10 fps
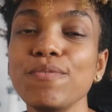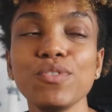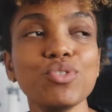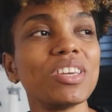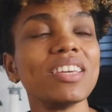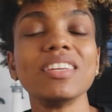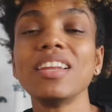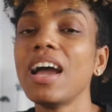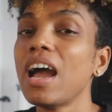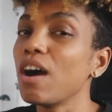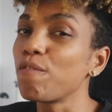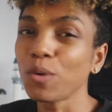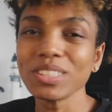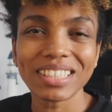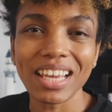If you can
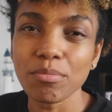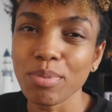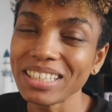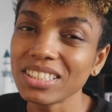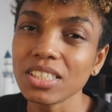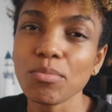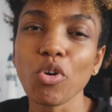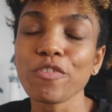afford to get a brand team,